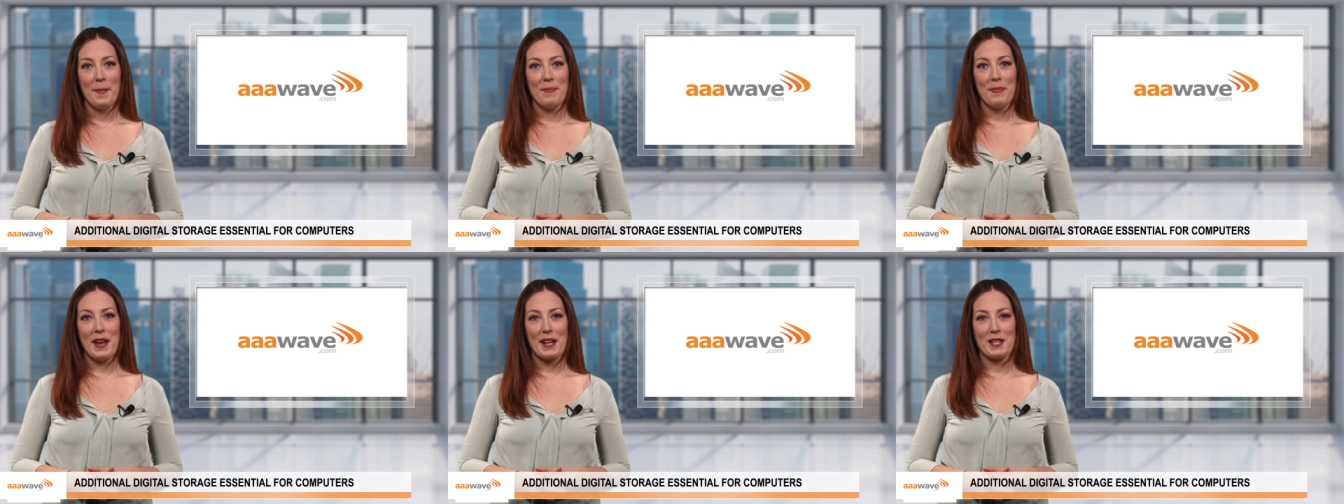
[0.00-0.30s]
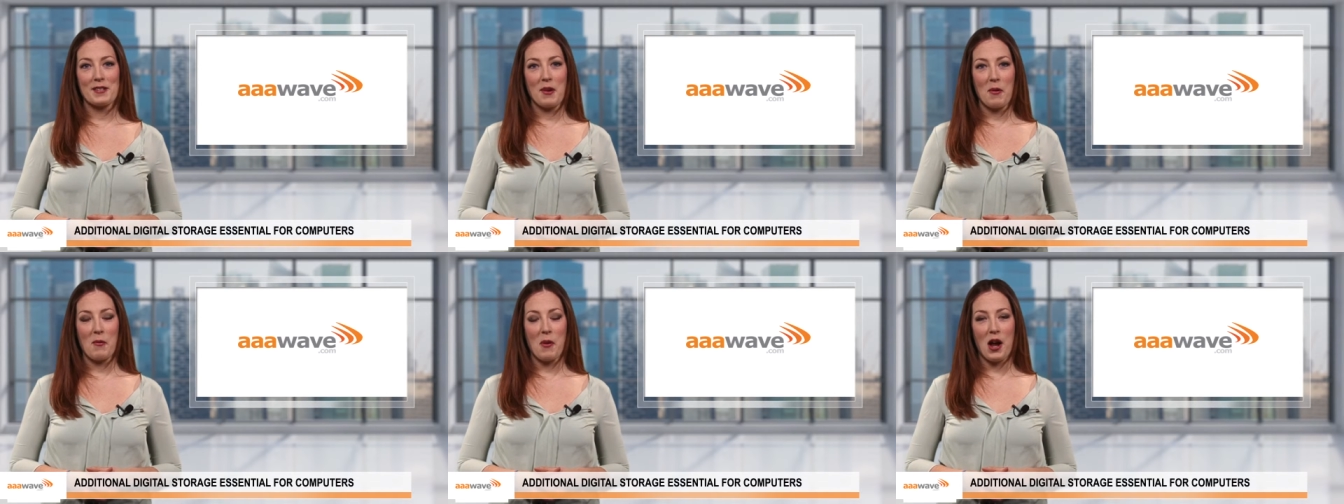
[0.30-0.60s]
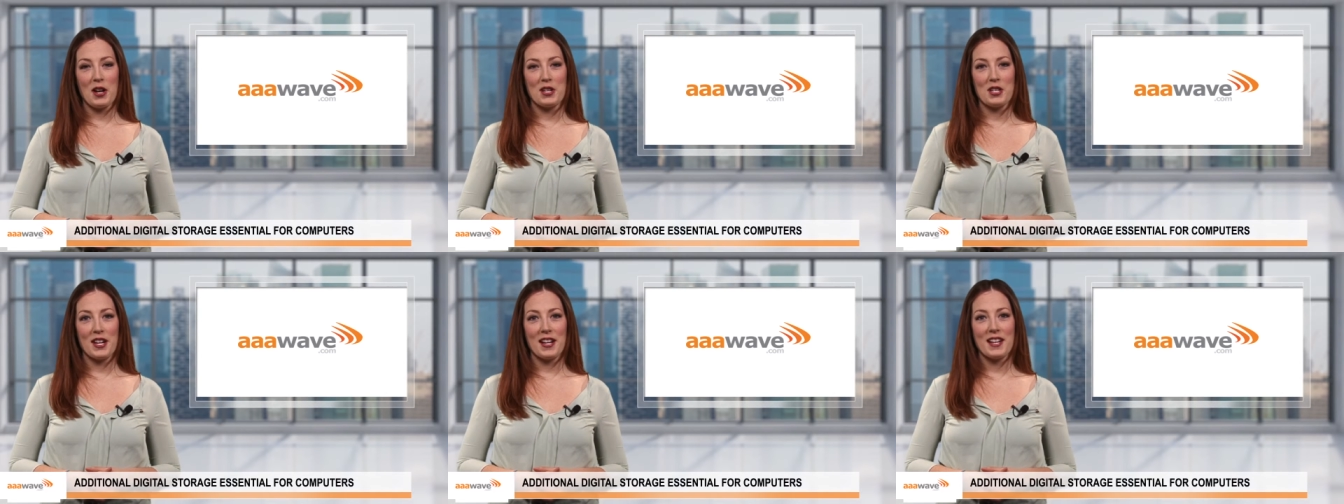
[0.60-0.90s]
Thanks for
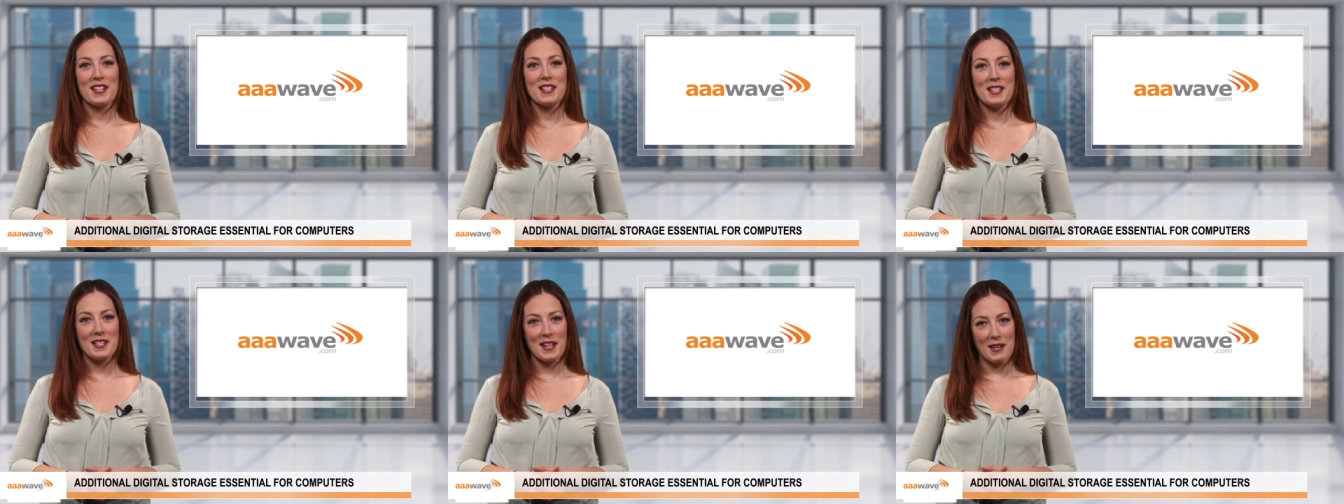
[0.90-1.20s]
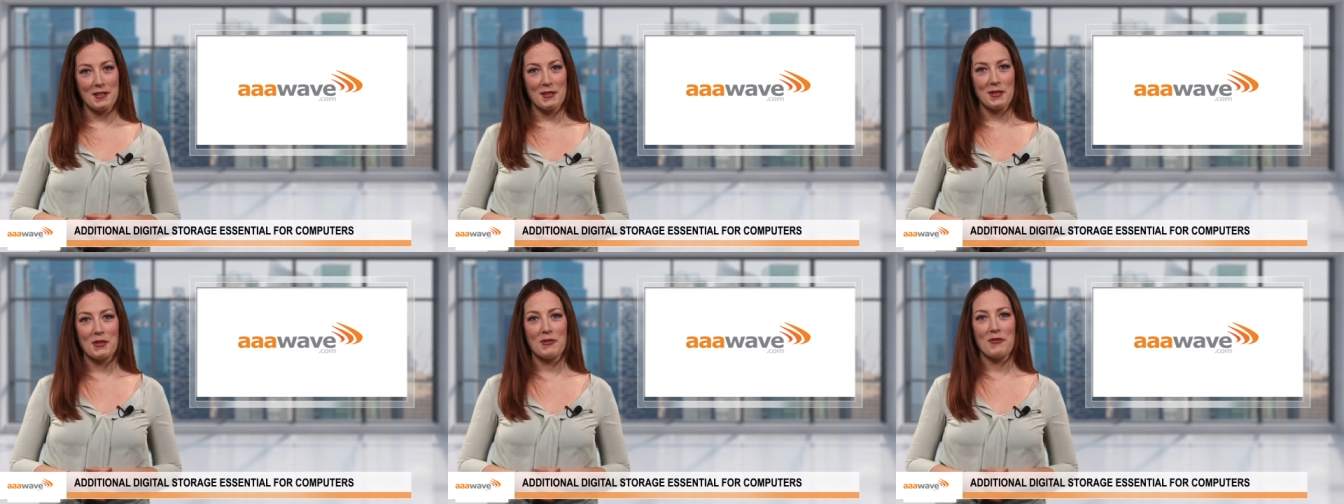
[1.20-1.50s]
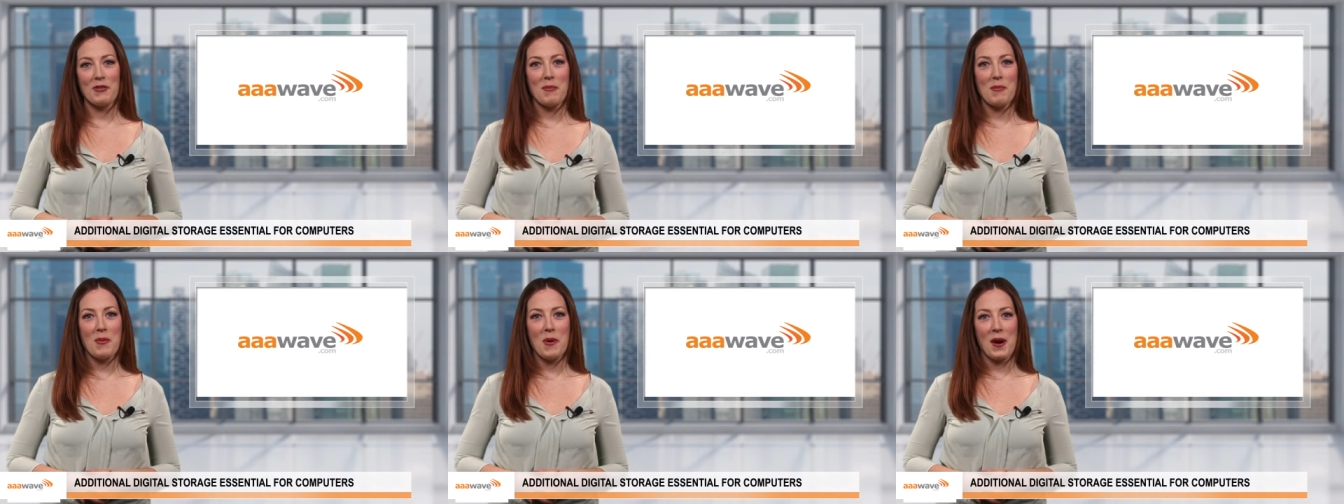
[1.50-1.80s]
watching and stay tuned
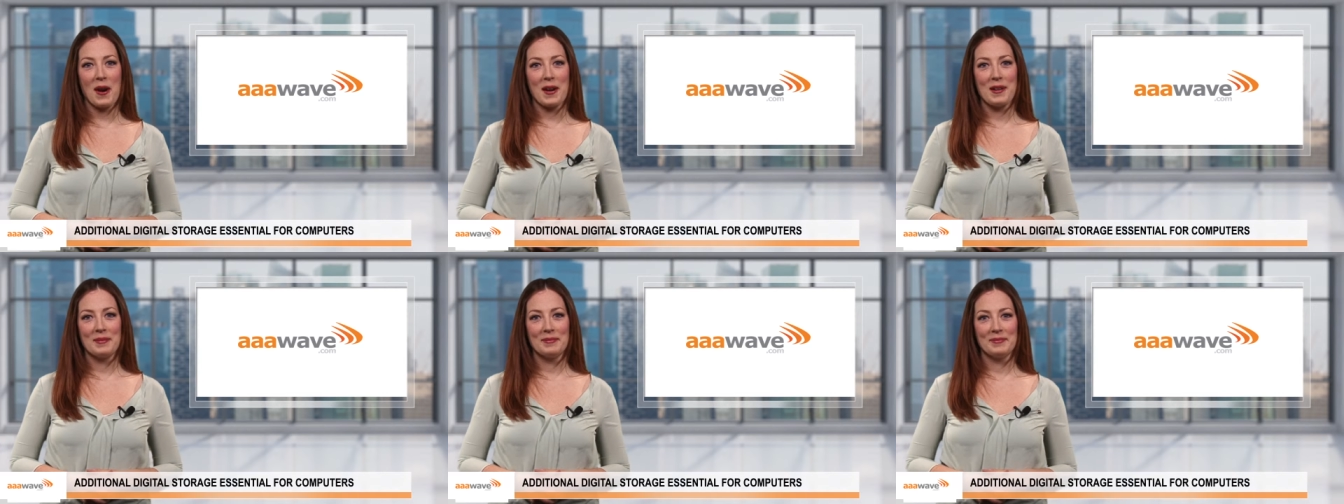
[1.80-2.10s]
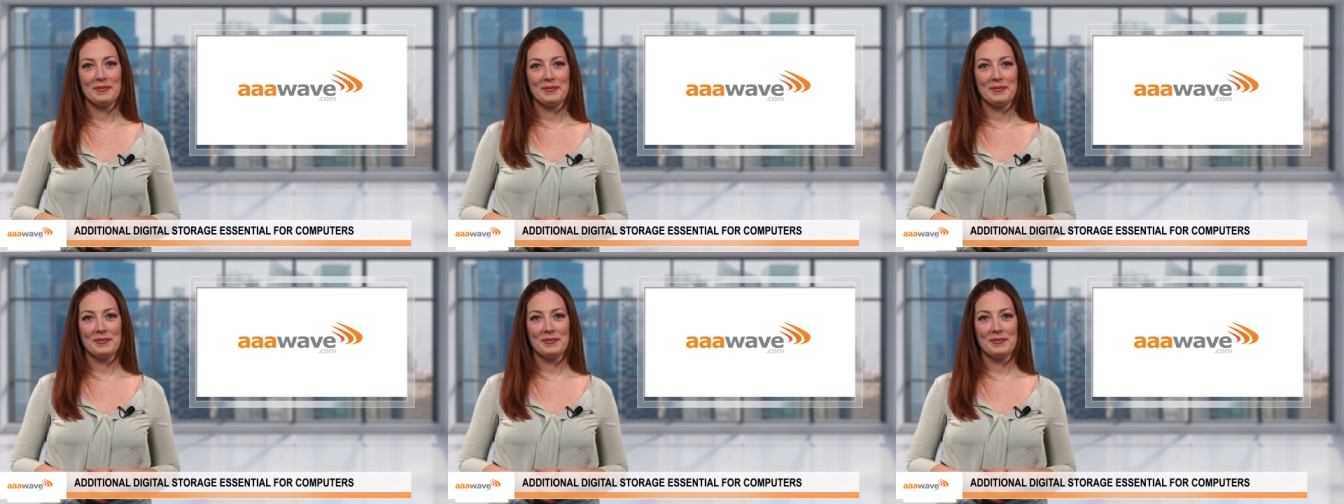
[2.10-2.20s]
for more.